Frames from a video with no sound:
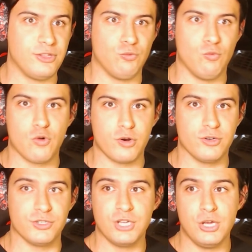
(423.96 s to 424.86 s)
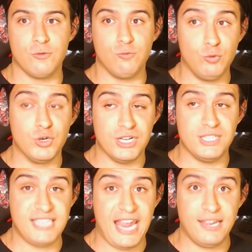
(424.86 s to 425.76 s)
that the Warriors would
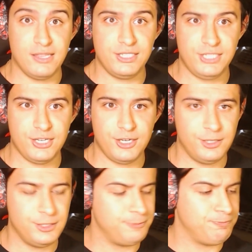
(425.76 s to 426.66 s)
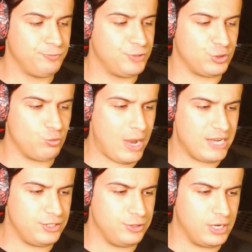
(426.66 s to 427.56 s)
attain this year. Just
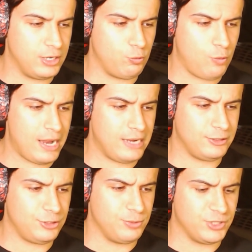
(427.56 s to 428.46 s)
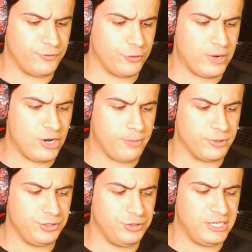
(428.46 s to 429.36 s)
way too much of a great
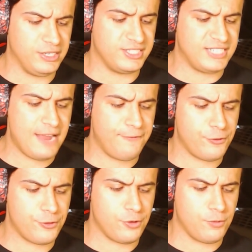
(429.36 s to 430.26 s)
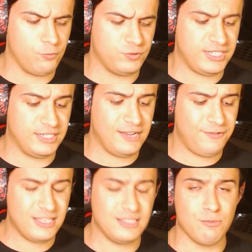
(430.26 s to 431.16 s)
opportunity. You could sign for
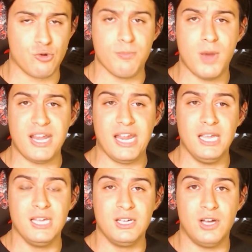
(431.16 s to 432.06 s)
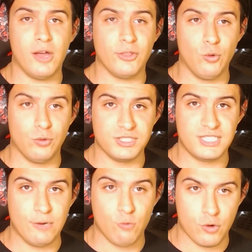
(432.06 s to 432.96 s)
significantly more money on the Golden
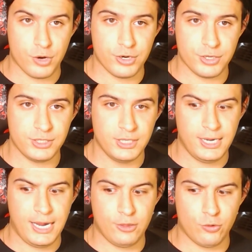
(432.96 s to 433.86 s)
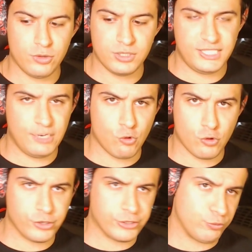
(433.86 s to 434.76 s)
State Warriors, and the Golden State
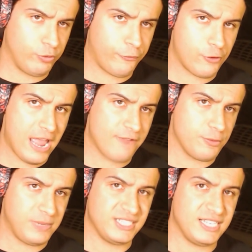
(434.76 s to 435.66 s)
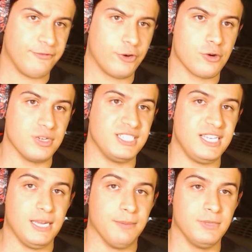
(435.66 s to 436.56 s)
Warriors will forever be Steph Curry's
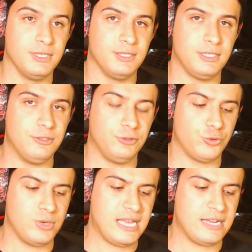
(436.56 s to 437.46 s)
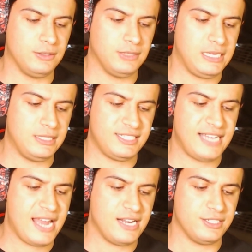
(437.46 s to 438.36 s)
team. He'll join that elite
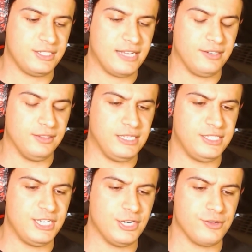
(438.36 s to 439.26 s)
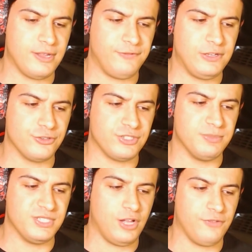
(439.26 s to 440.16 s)
status, that elite tier that features
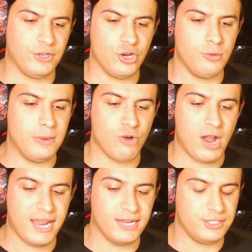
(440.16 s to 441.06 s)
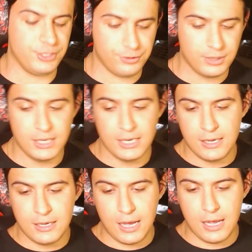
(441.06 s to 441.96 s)
himself and Kobe Bryant.
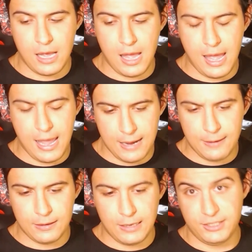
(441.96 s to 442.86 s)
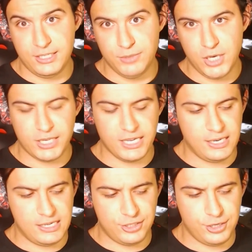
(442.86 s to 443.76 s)
And Tim
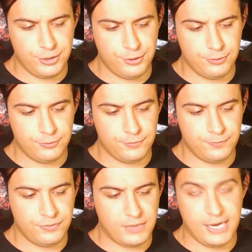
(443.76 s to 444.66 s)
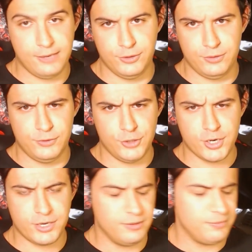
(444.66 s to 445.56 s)
Duncan, and
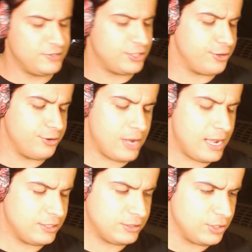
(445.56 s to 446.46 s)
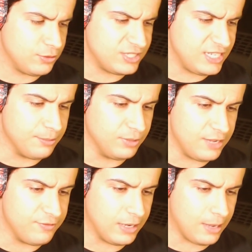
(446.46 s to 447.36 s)
Dirk. So I don't see him
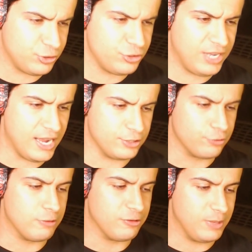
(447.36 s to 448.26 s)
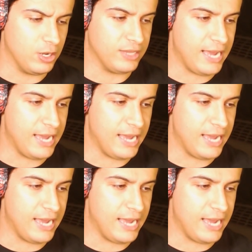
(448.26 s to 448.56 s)
leaving. I'm sure you guys agree with me on